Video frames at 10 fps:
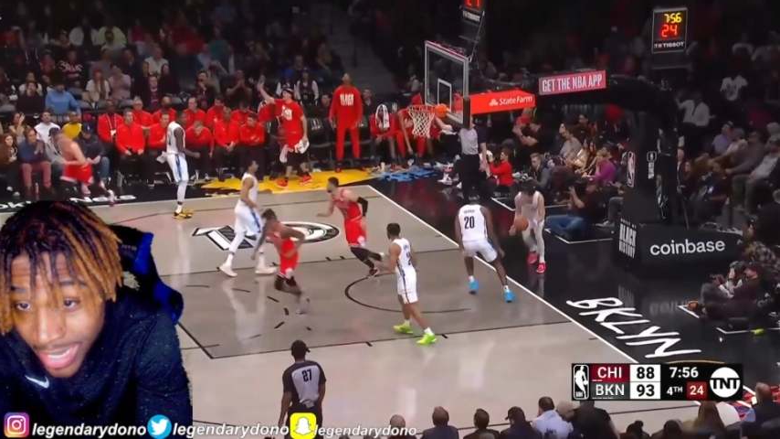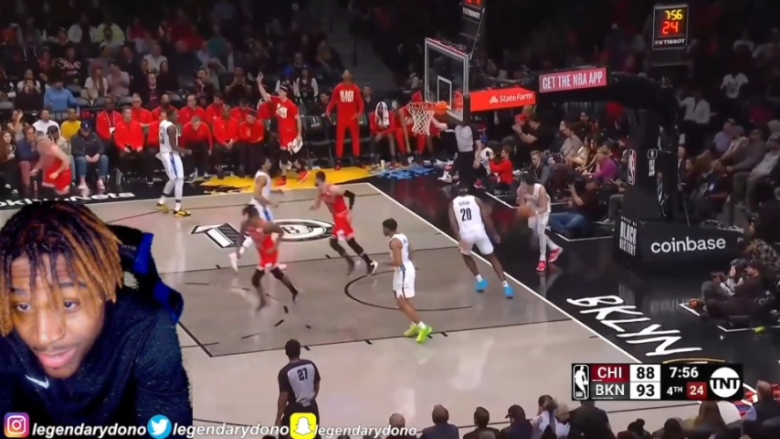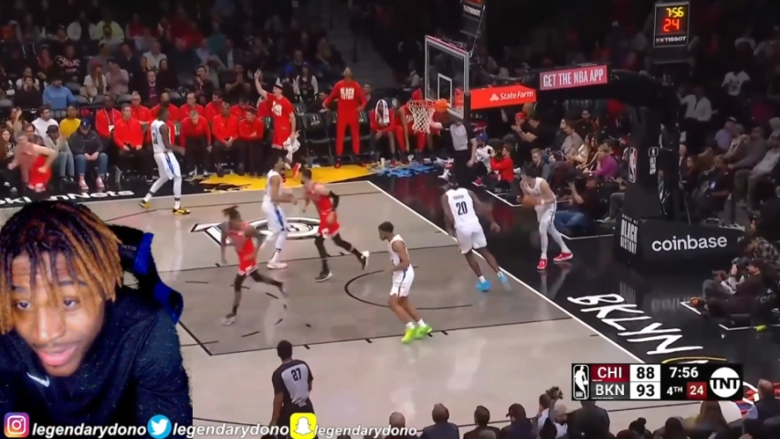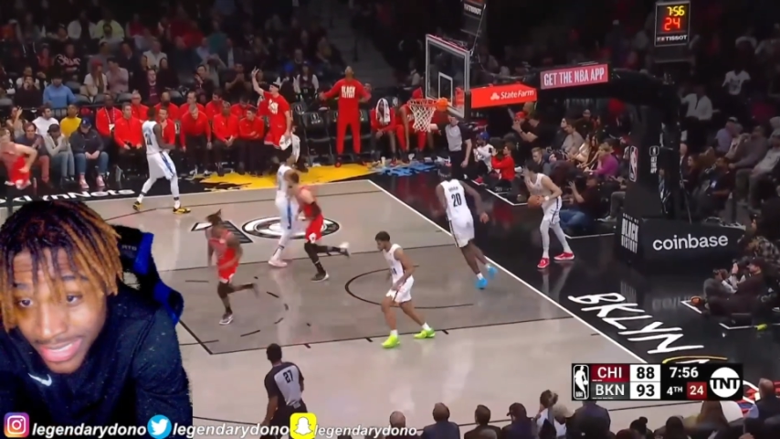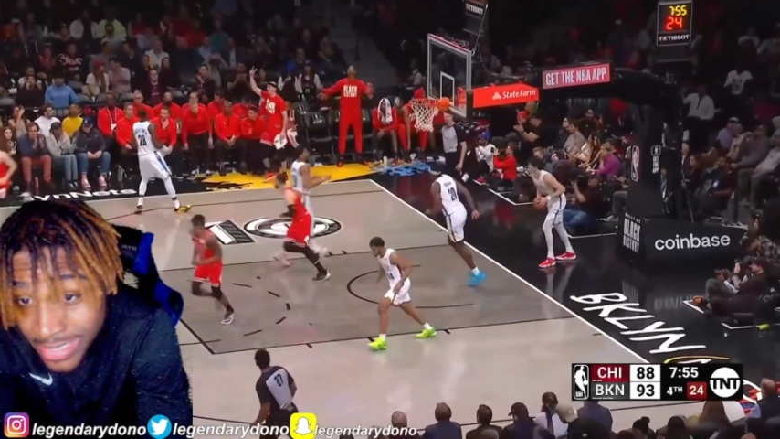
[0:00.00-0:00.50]

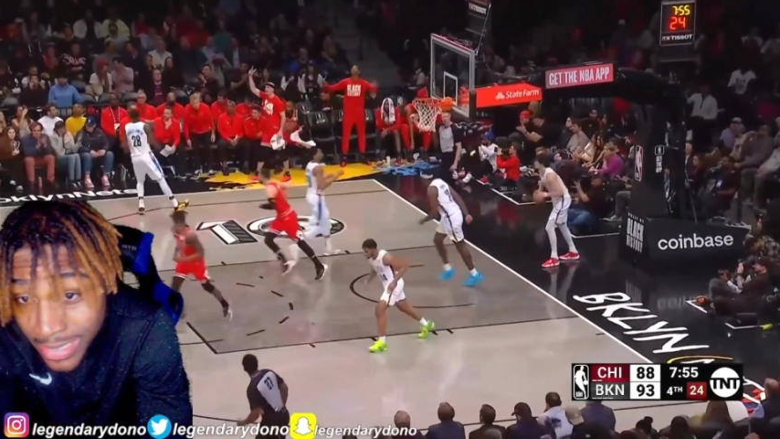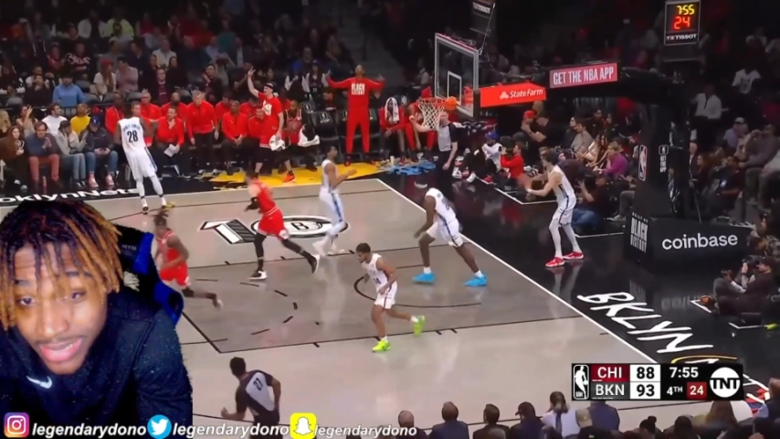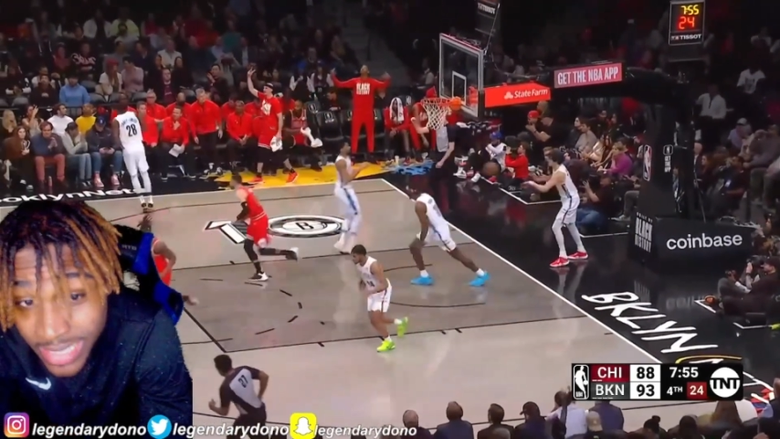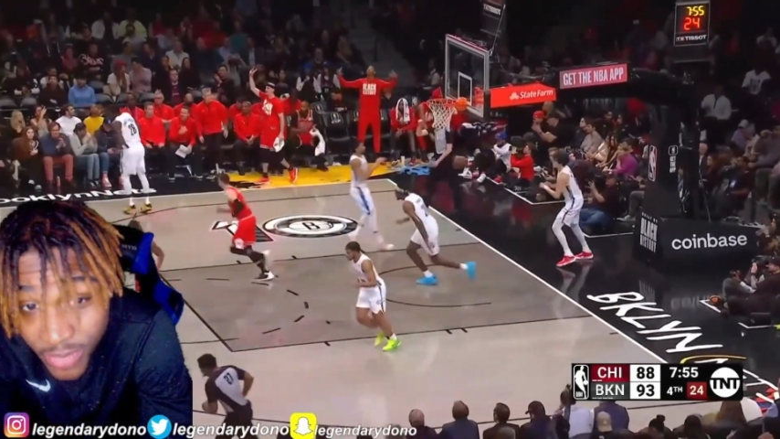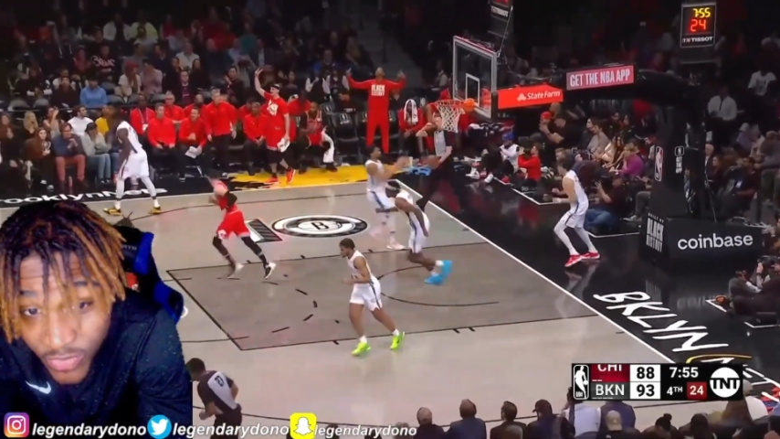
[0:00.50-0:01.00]
Y'all gonna have to
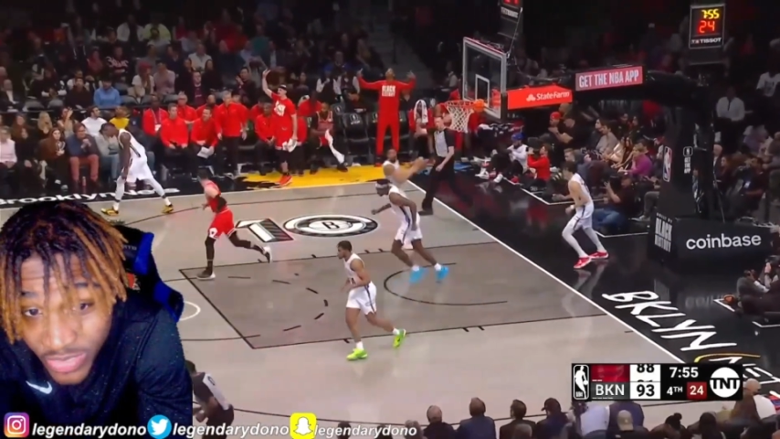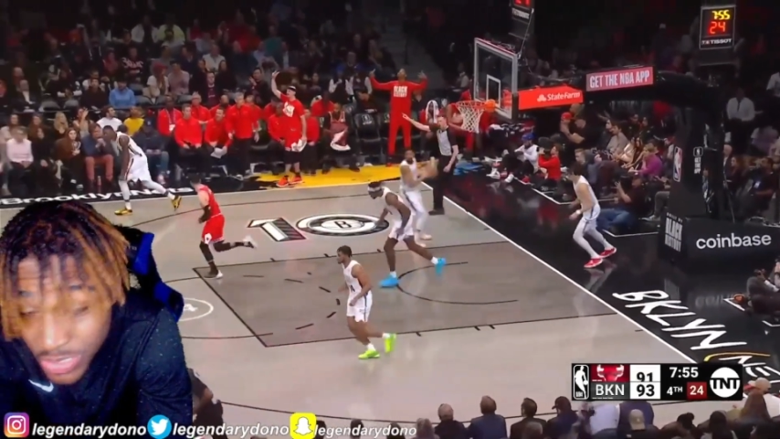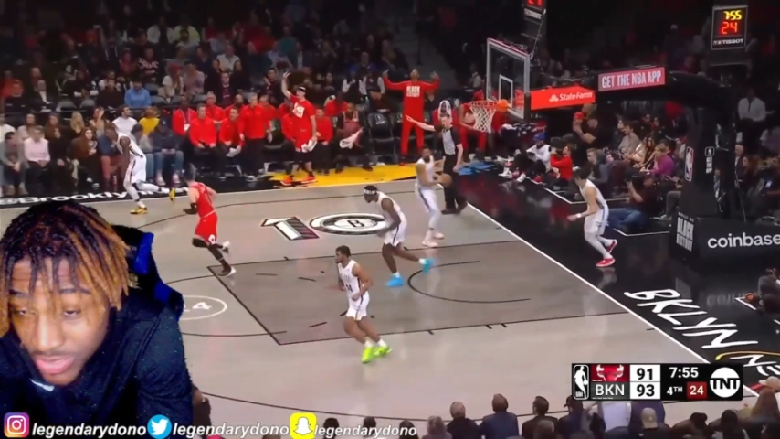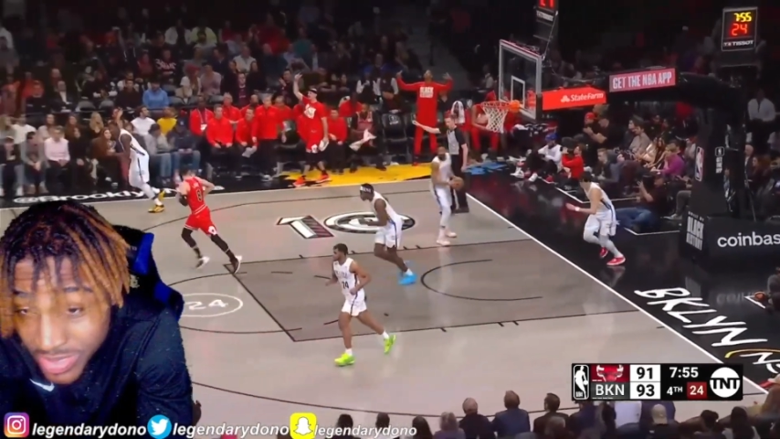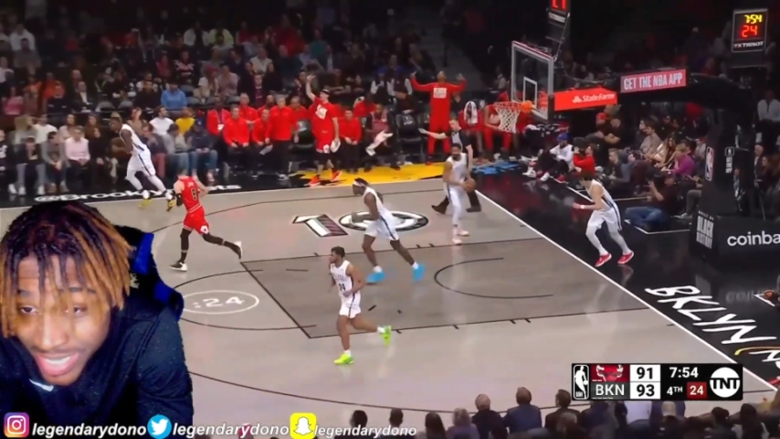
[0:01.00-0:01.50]
update me. If we lose,